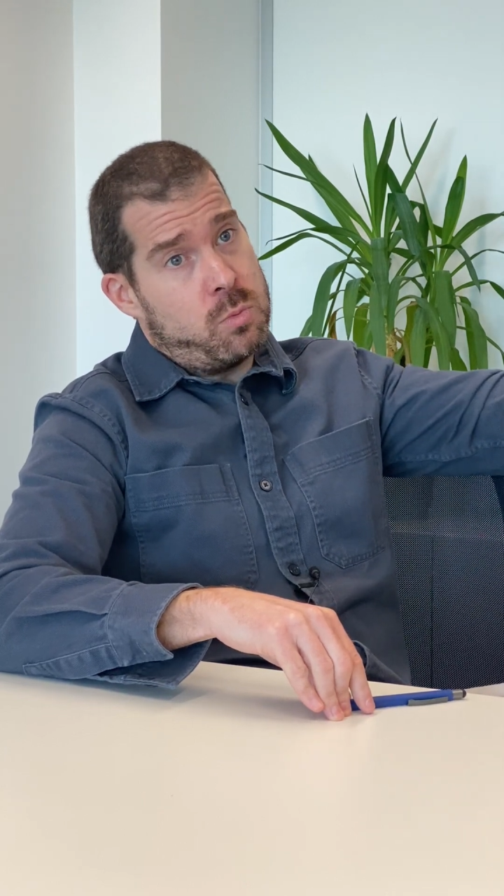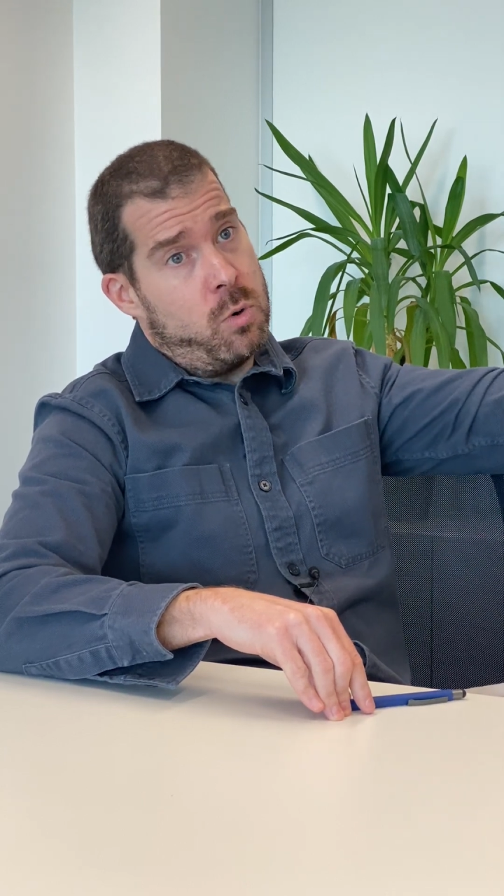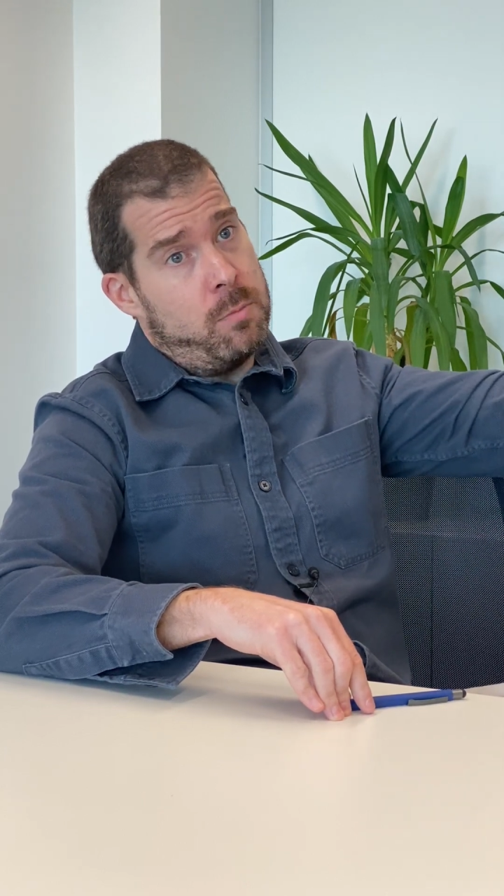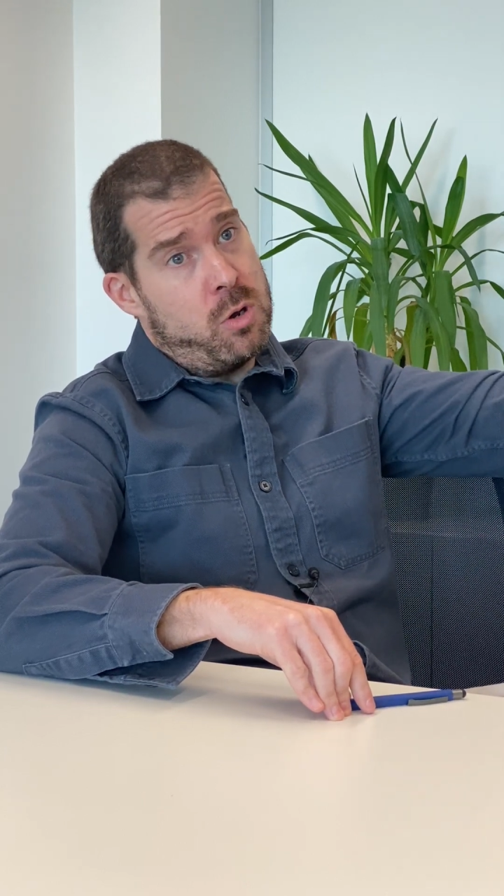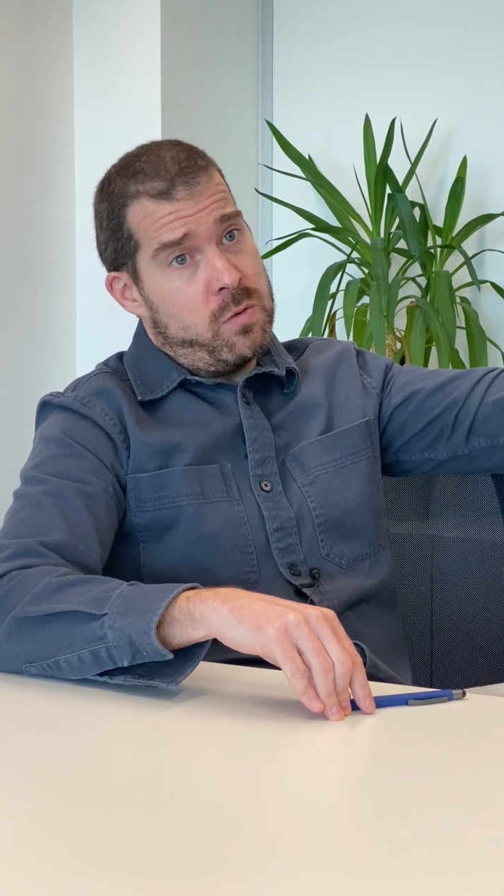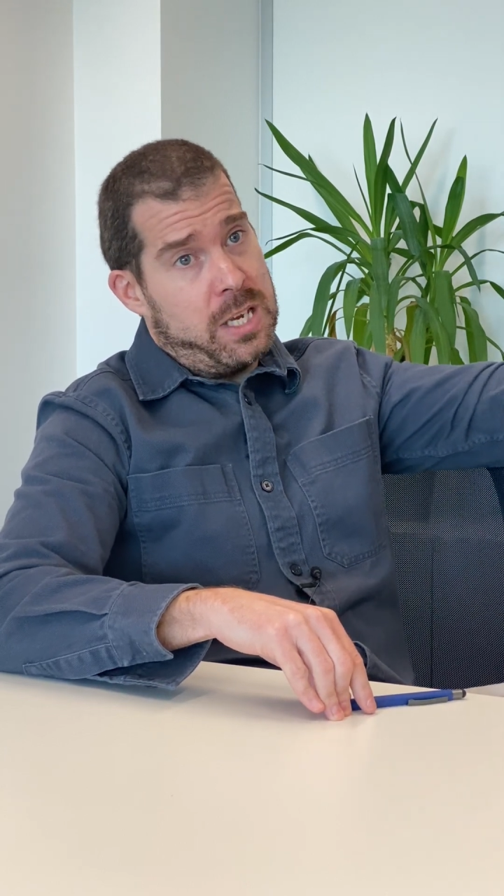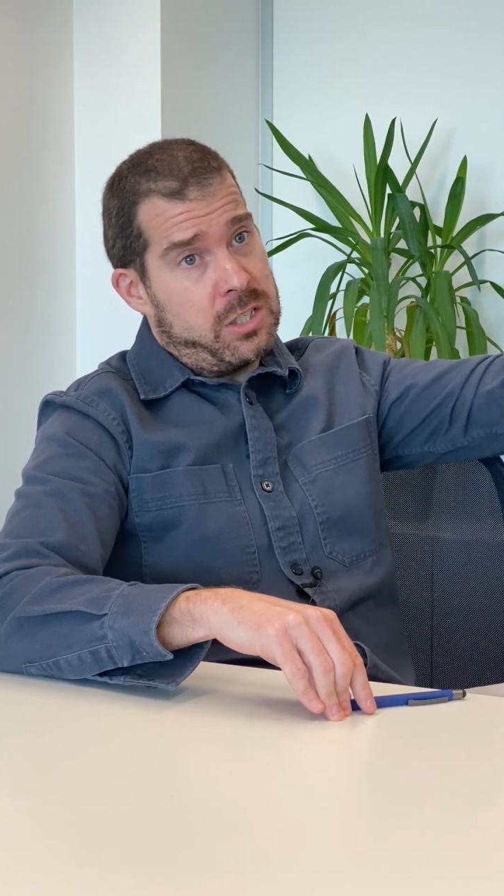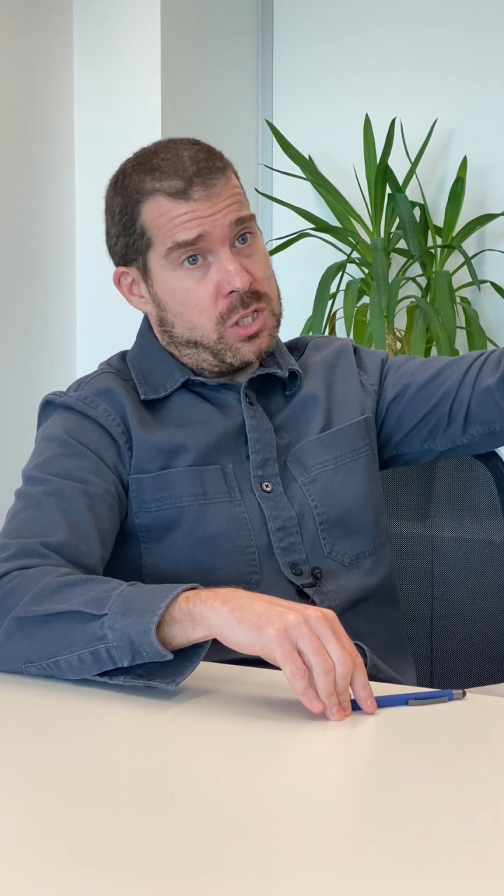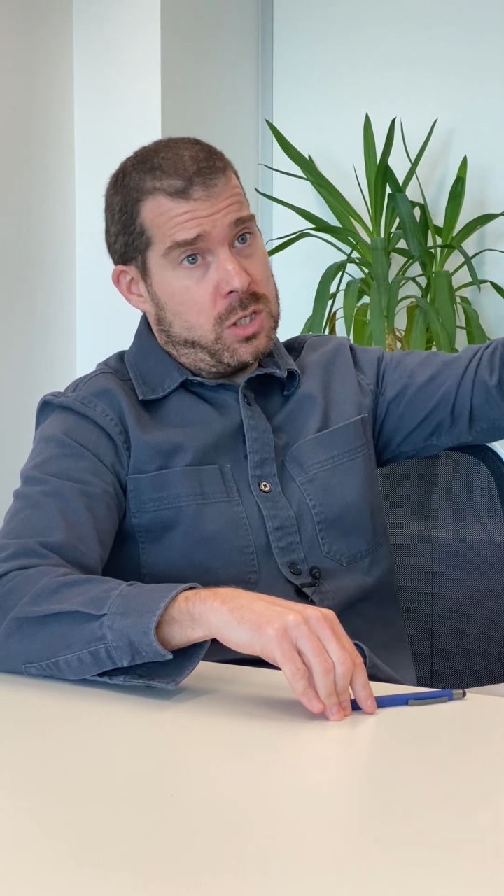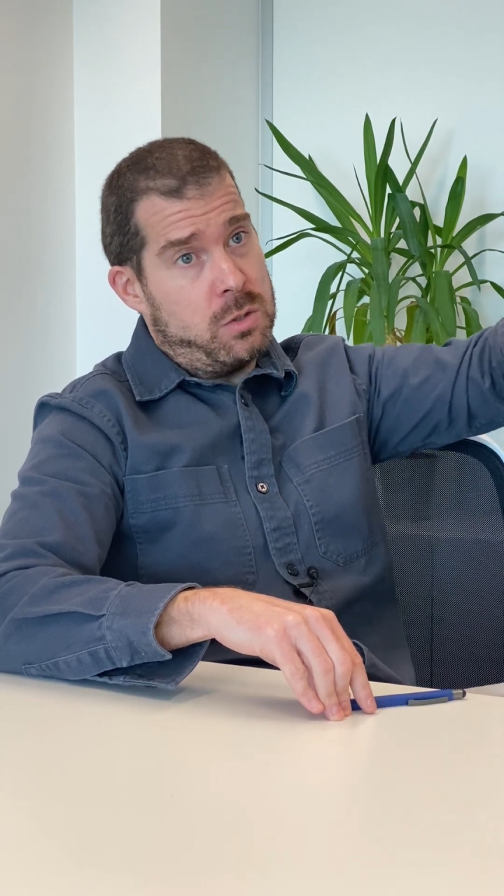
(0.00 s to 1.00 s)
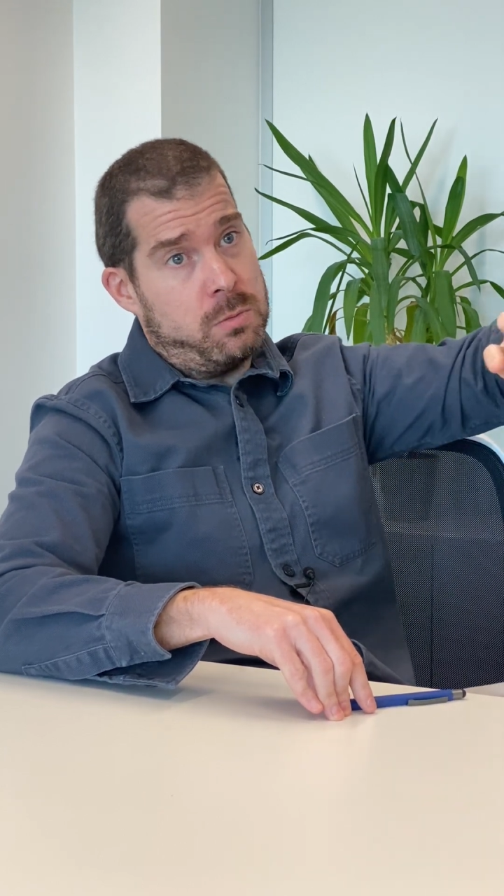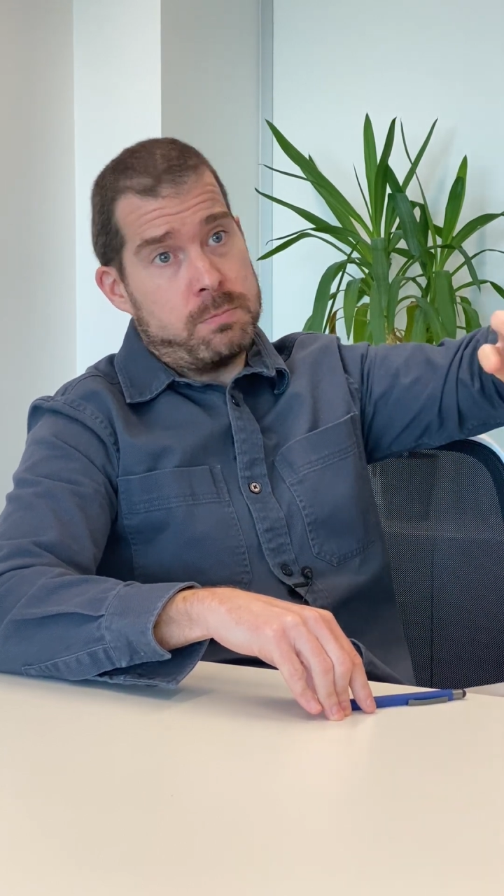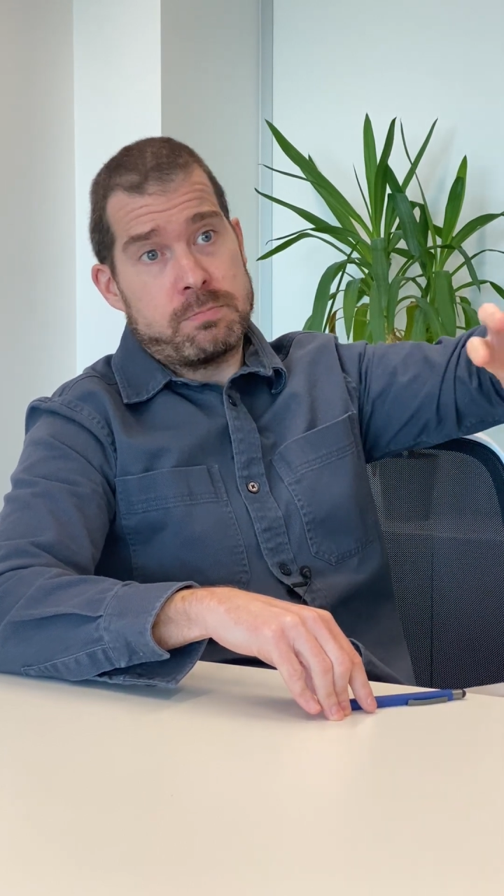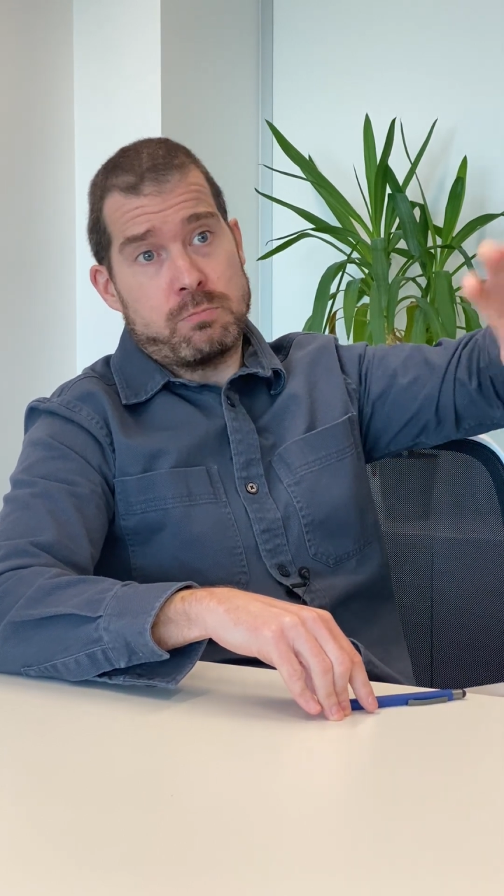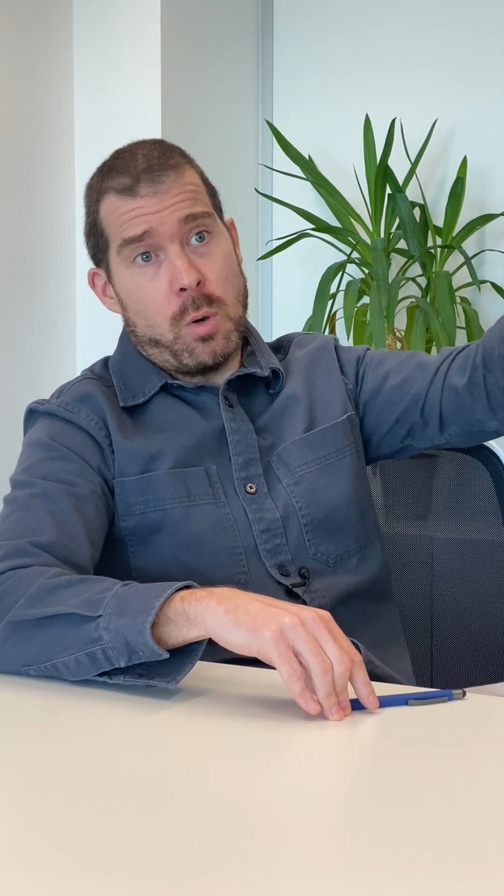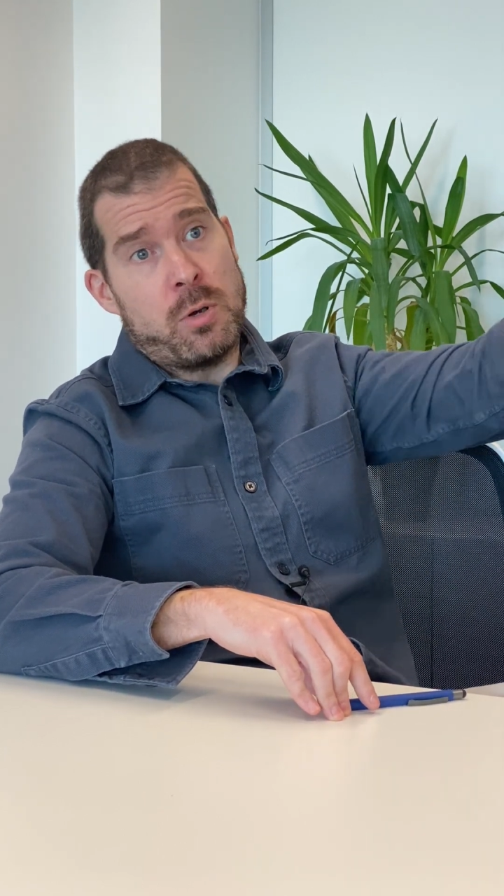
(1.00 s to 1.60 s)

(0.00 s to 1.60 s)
we'll move into what